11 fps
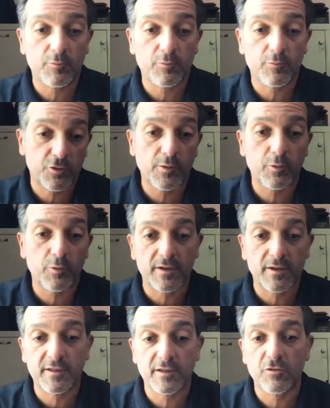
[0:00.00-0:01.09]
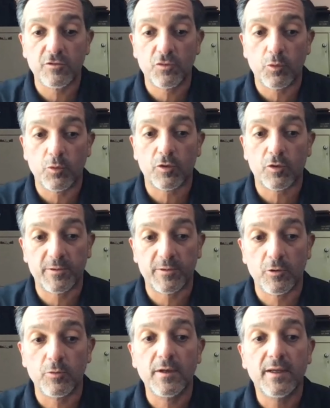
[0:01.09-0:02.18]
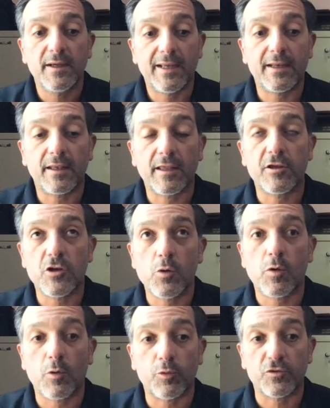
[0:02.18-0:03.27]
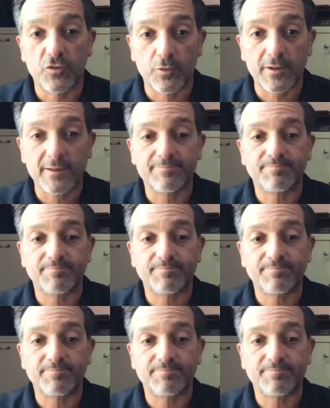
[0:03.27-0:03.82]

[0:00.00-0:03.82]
which we will continue to work with you and to let you know what we're doing.